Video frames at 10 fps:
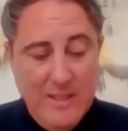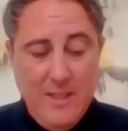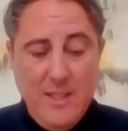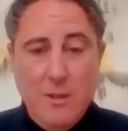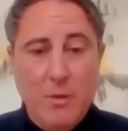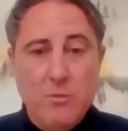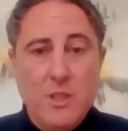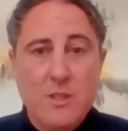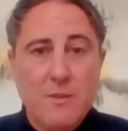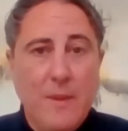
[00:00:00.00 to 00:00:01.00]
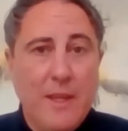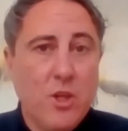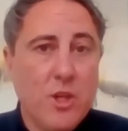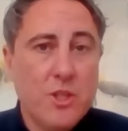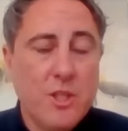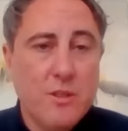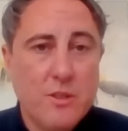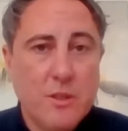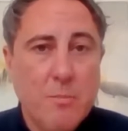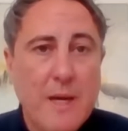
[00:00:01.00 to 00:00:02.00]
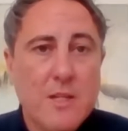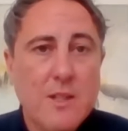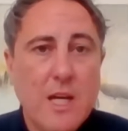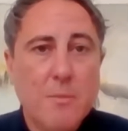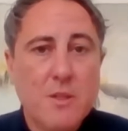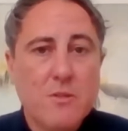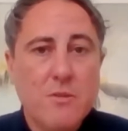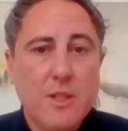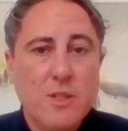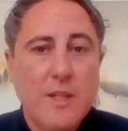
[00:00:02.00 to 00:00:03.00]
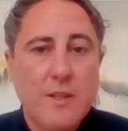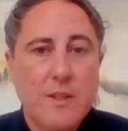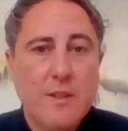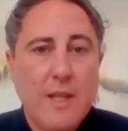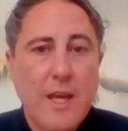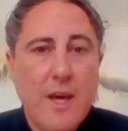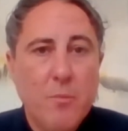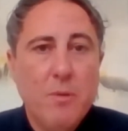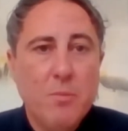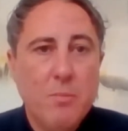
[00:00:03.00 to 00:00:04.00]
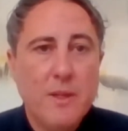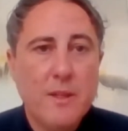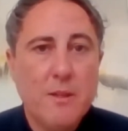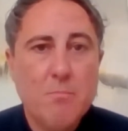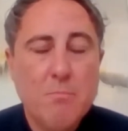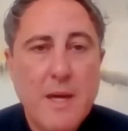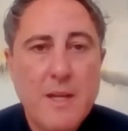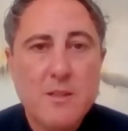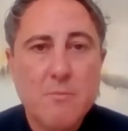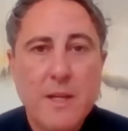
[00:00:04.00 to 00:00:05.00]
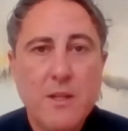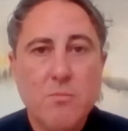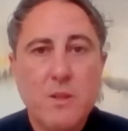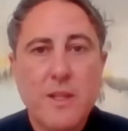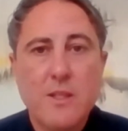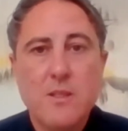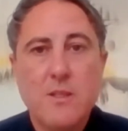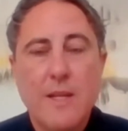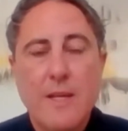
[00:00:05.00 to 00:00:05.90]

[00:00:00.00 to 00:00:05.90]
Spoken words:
thinking about just encouraging the personal habits each day to help people be in the best mental place